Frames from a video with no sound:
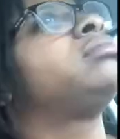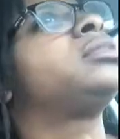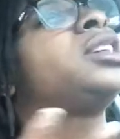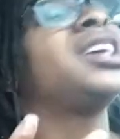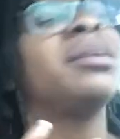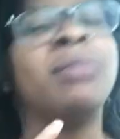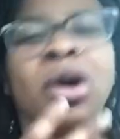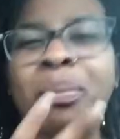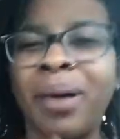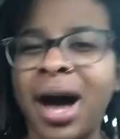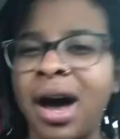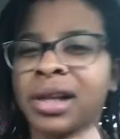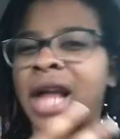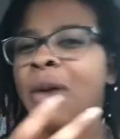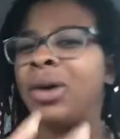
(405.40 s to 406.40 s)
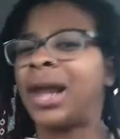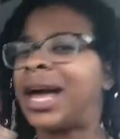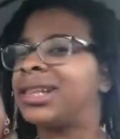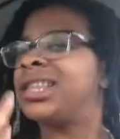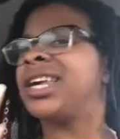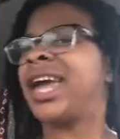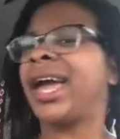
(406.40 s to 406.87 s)
10 more pounds I would
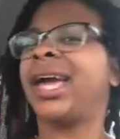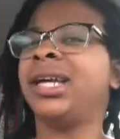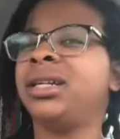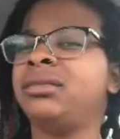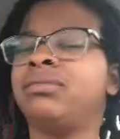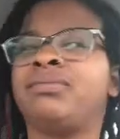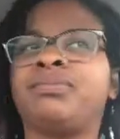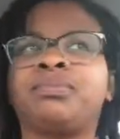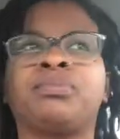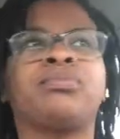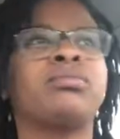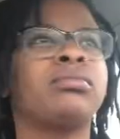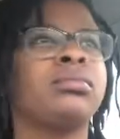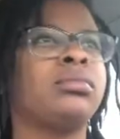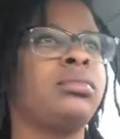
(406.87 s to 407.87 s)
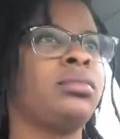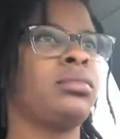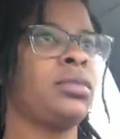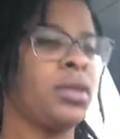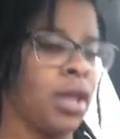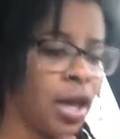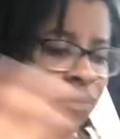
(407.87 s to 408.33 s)
like to gain?
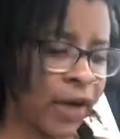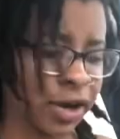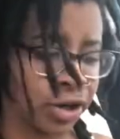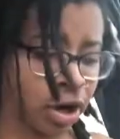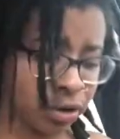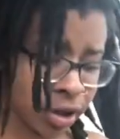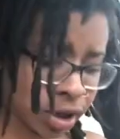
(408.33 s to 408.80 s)
If I don't, it's